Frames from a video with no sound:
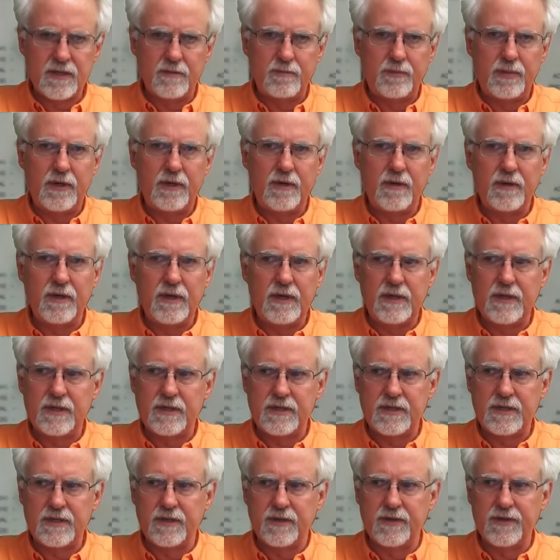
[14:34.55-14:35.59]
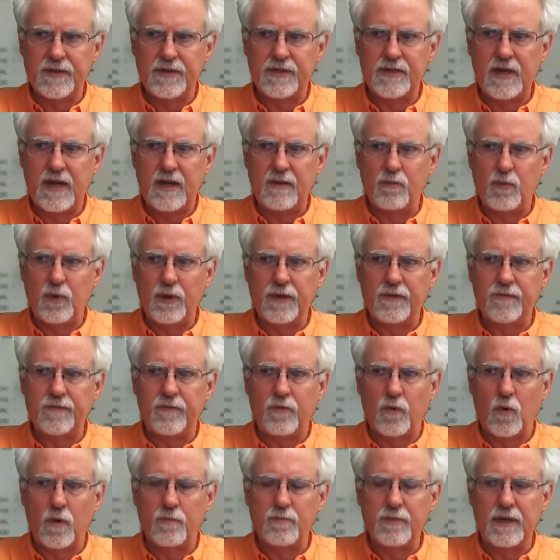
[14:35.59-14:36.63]
The period is still the same width,
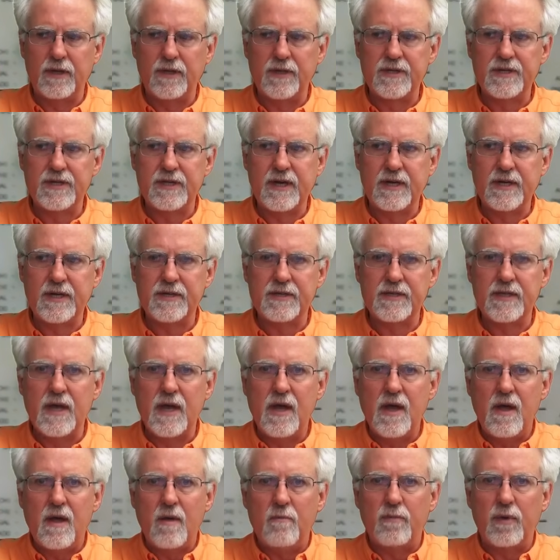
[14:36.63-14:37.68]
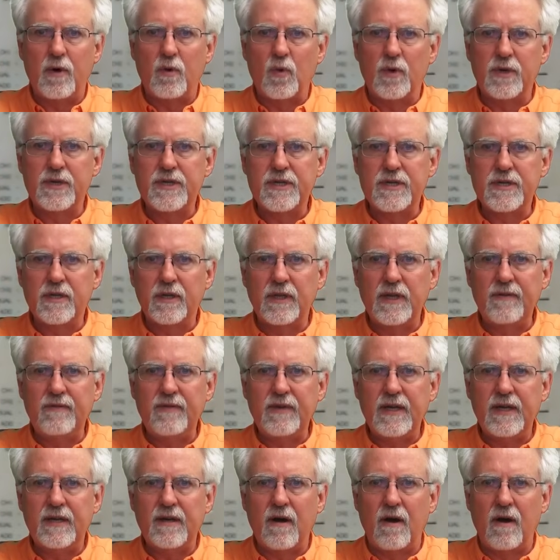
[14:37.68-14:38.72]
4 milliseconds, but we're just
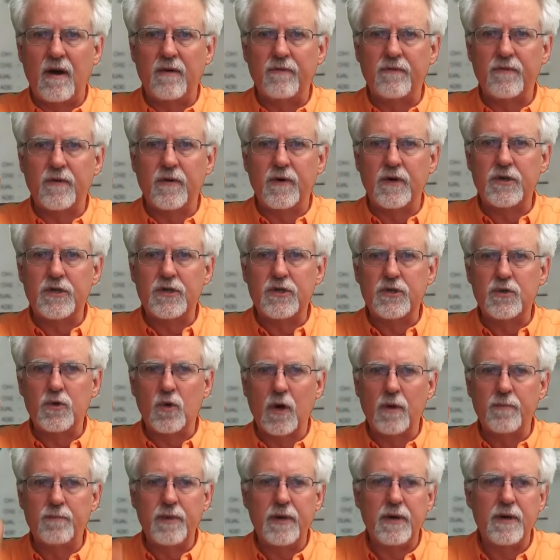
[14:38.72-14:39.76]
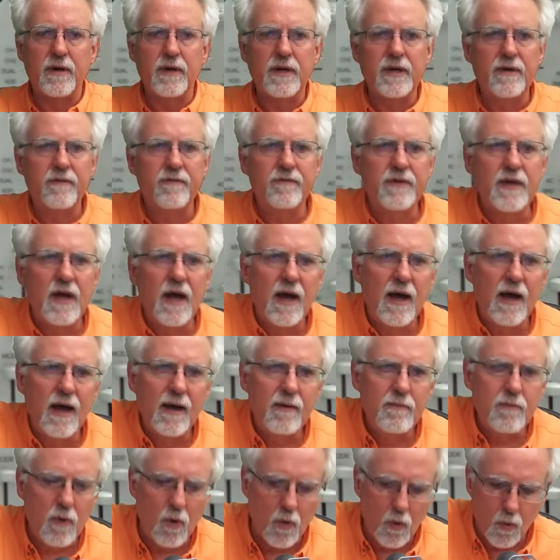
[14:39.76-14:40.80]
leaving it on for a short period of time,